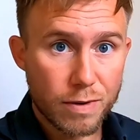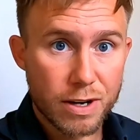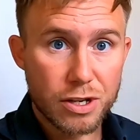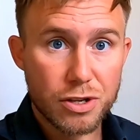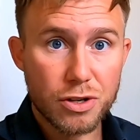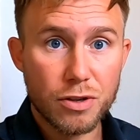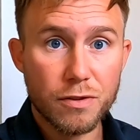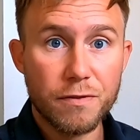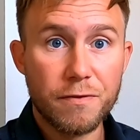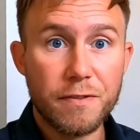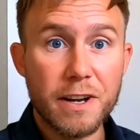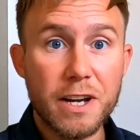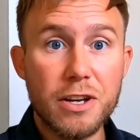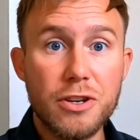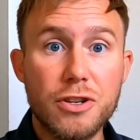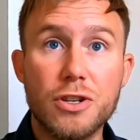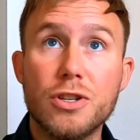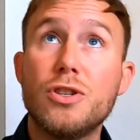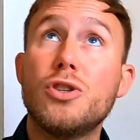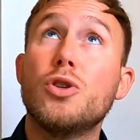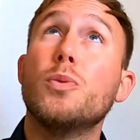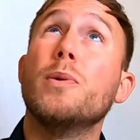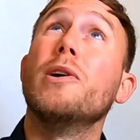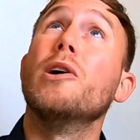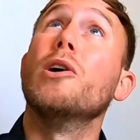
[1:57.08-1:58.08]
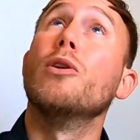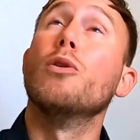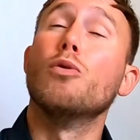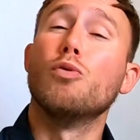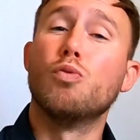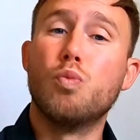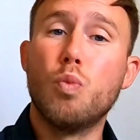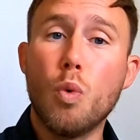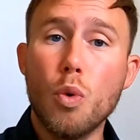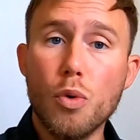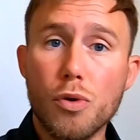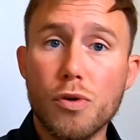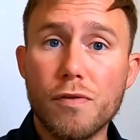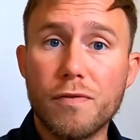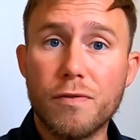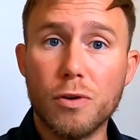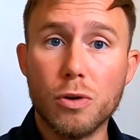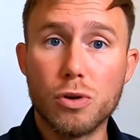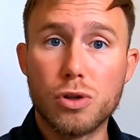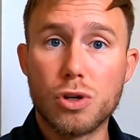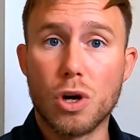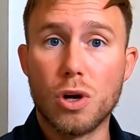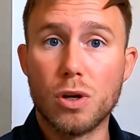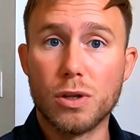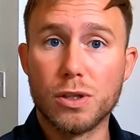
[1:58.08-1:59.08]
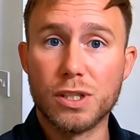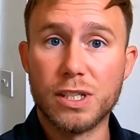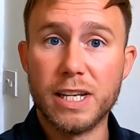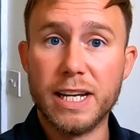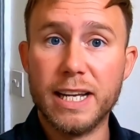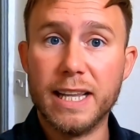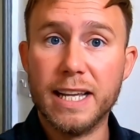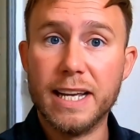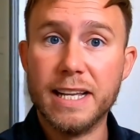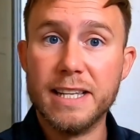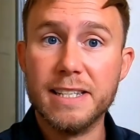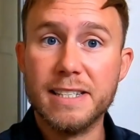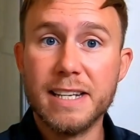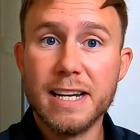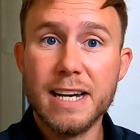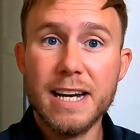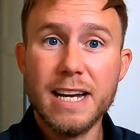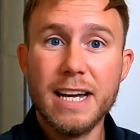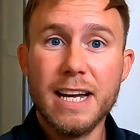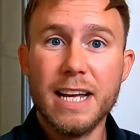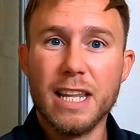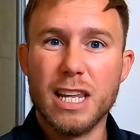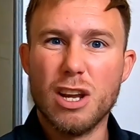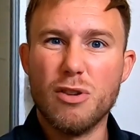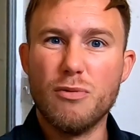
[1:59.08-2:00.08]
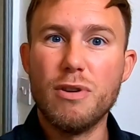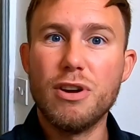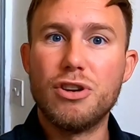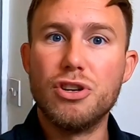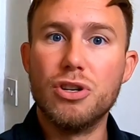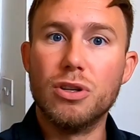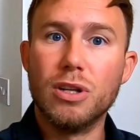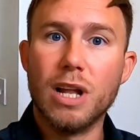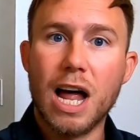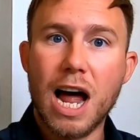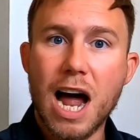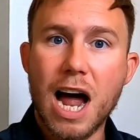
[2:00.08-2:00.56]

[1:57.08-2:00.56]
original features. You've got those wonderful tall ceilings, original